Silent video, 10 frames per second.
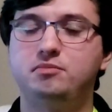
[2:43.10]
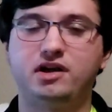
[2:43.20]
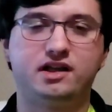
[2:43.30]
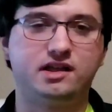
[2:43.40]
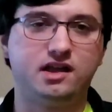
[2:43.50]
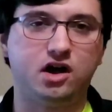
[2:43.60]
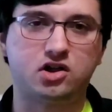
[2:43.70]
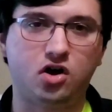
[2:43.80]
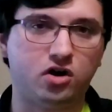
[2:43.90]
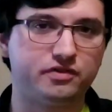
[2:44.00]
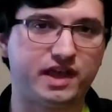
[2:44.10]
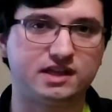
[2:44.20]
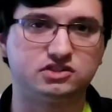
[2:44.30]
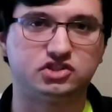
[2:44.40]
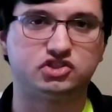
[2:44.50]
But a card that
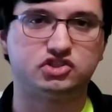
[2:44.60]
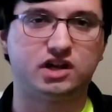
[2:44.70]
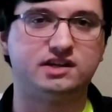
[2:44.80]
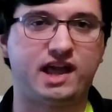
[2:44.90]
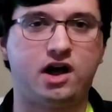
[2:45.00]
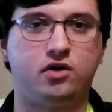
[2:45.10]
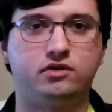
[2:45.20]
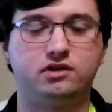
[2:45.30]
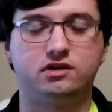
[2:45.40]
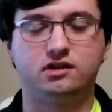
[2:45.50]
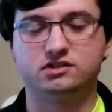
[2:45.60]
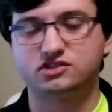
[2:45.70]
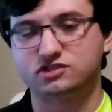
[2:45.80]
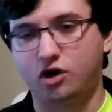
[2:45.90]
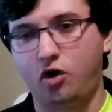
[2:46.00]
can just shut down
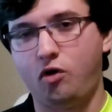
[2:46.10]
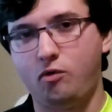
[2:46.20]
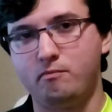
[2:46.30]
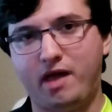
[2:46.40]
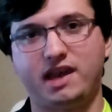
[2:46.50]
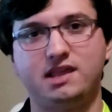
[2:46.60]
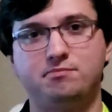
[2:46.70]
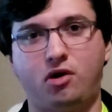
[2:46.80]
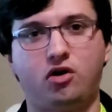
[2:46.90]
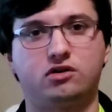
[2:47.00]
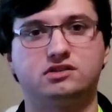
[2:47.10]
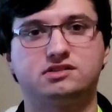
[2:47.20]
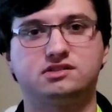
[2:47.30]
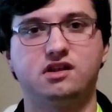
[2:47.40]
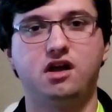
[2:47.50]
so many
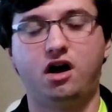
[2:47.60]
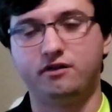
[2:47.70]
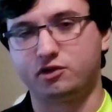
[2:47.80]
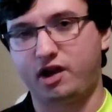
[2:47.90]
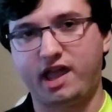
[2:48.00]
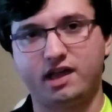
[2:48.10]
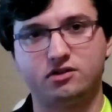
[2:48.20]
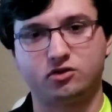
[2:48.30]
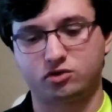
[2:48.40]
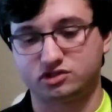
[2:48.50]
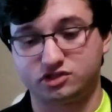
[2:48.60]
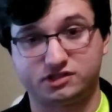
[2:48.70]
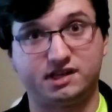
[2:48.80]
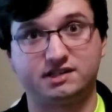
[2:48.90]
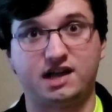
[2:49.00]
parts of your hand, or
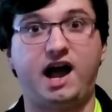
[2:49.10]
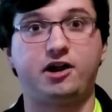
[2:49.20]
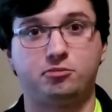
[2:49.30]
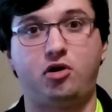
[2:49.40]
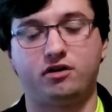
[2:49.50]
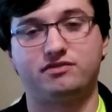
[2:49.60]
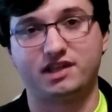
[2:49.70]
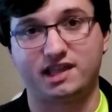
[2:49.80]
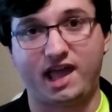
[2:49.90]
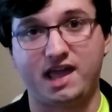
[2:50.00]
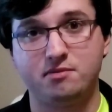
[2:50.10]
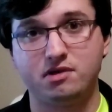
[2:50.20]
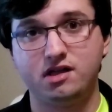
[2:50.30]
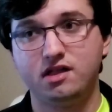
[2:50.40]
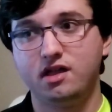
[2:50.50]
just an entire part of the
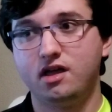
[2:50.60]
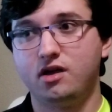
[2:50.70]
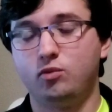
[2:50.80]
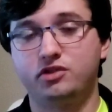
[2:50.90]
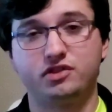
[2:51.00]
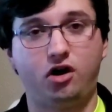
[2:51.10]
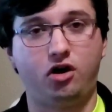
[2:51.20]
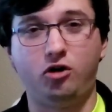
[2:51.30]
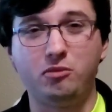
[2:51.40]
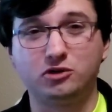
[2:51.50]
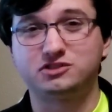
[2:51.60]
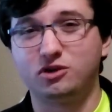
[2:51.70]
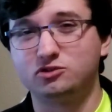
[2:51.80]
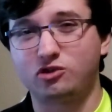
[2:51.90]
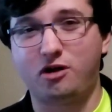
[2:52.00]
game, with almost
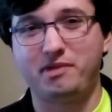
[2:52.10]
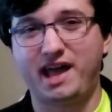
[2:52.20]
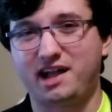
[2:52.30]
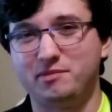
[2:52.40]
no drawback.